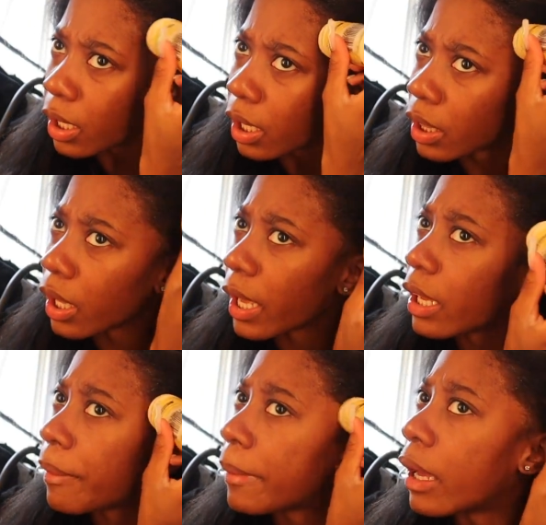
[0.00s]
a
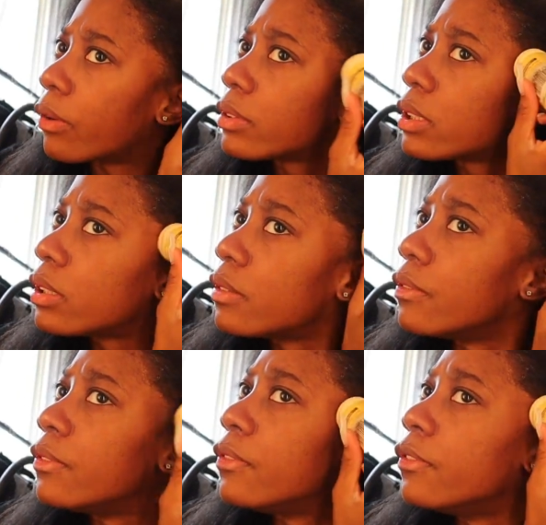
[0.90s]
light amount
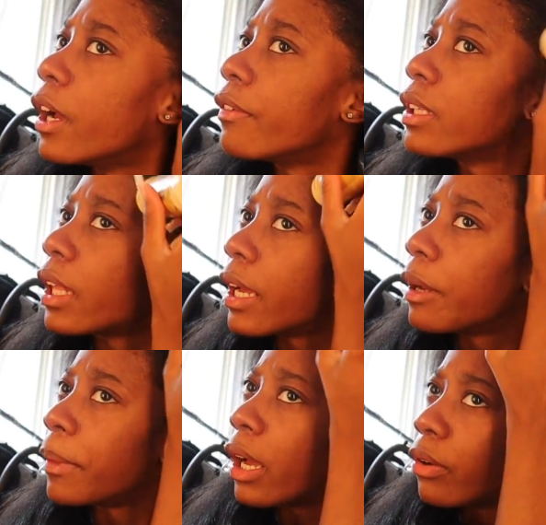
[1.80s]
very light
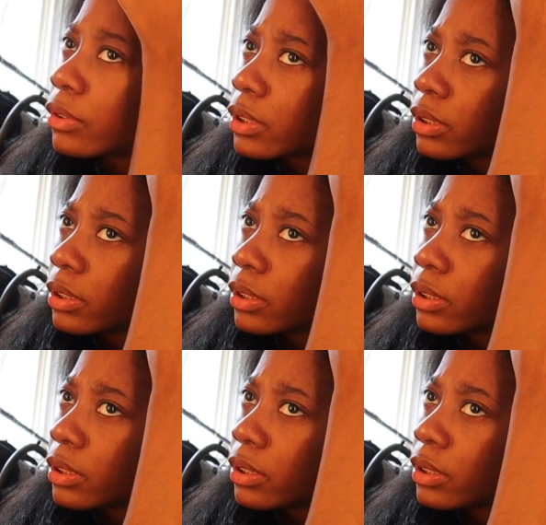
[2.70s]
amount